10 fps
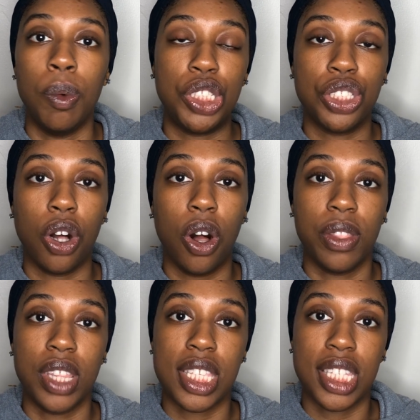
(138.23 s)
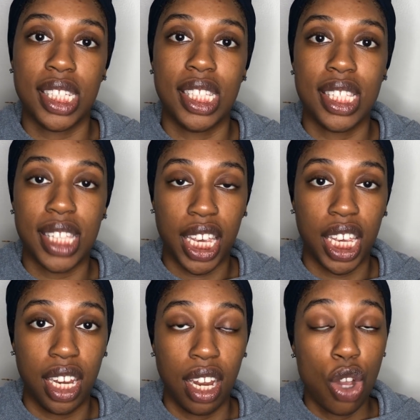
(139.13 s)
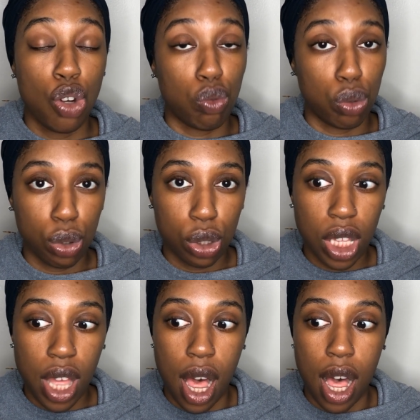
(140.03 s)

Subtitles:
which is called the 60-second rule,